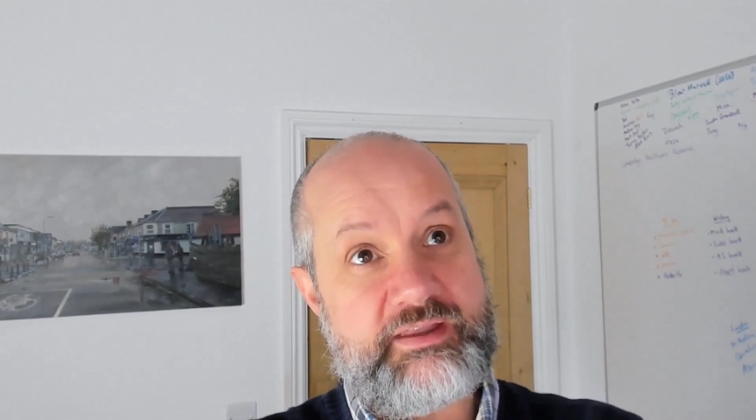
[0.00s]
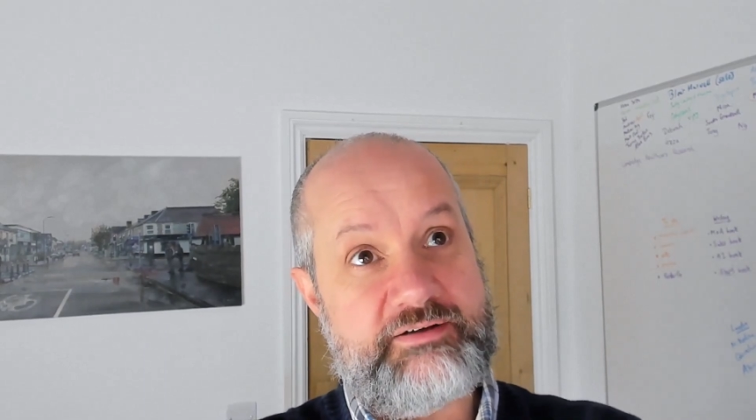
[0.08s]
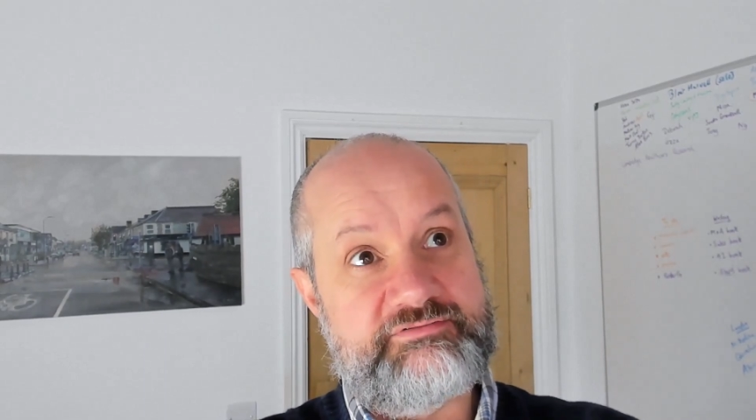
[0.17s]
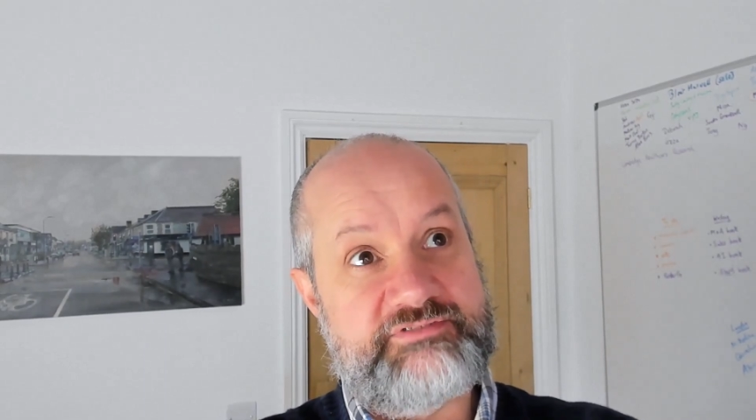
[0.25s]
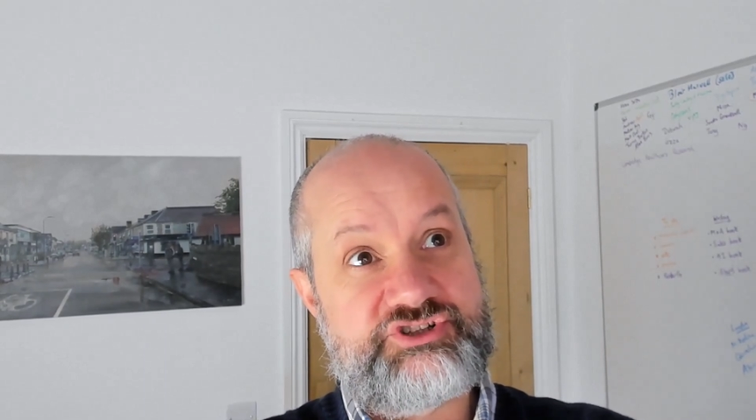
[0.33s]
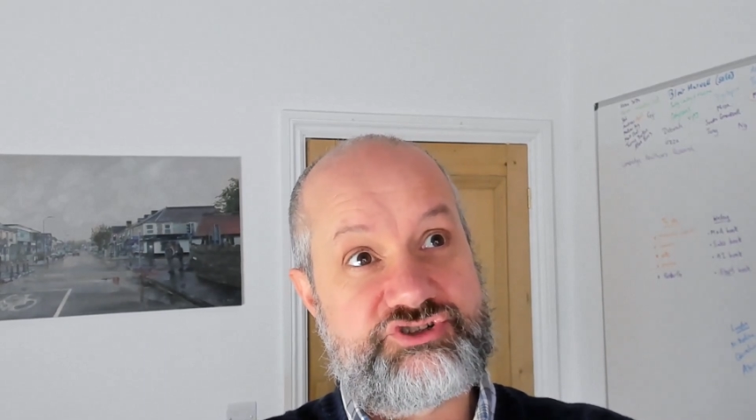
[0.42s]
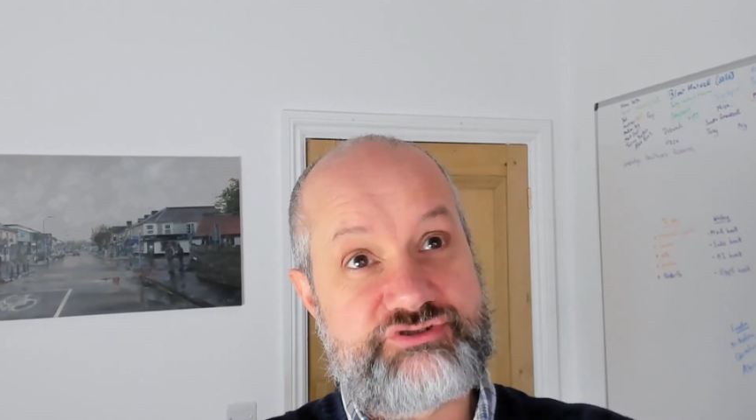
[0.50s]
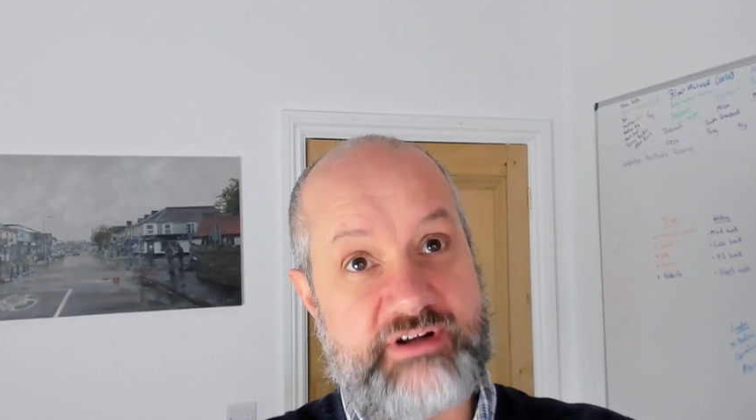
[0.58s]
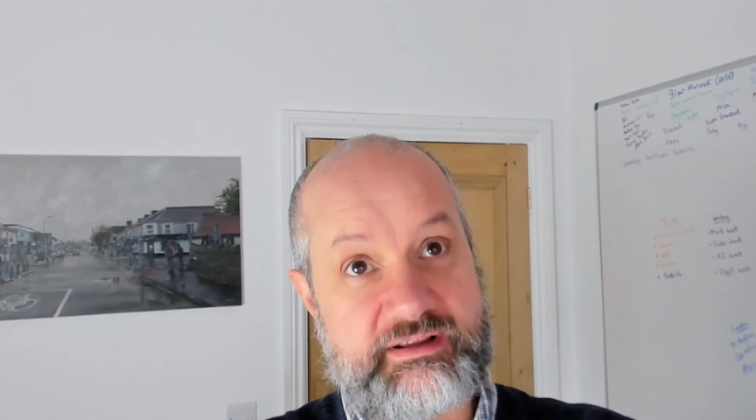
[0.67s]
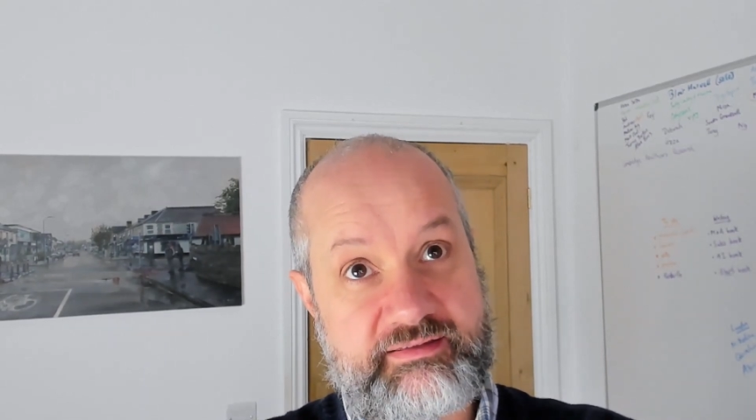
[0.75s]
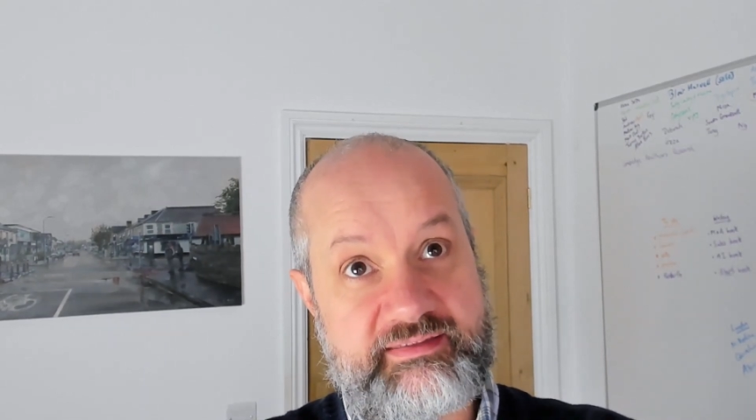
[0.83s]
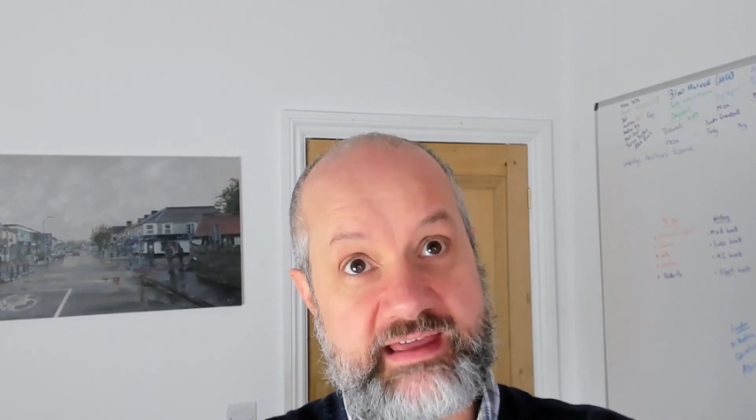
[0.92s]

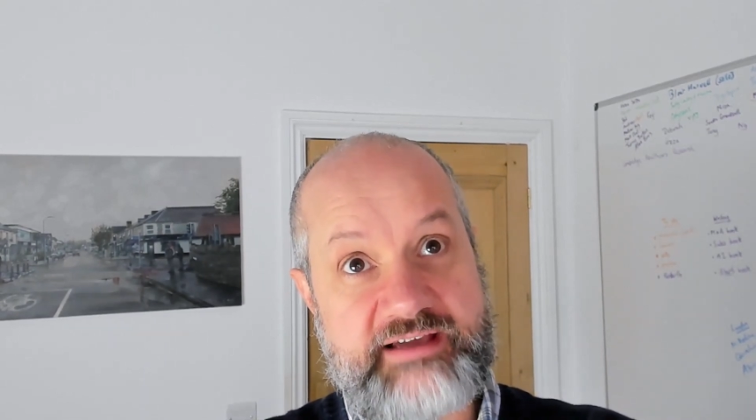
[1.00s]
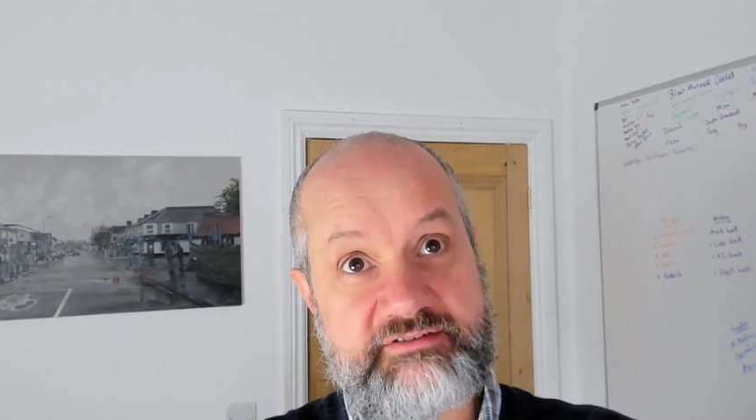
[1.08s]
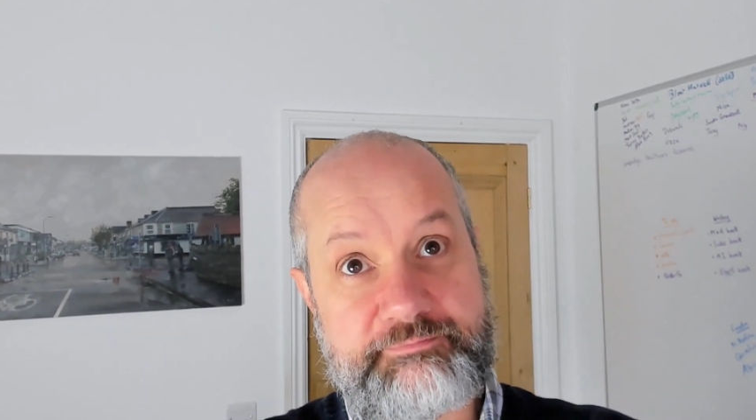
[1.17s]
restricts their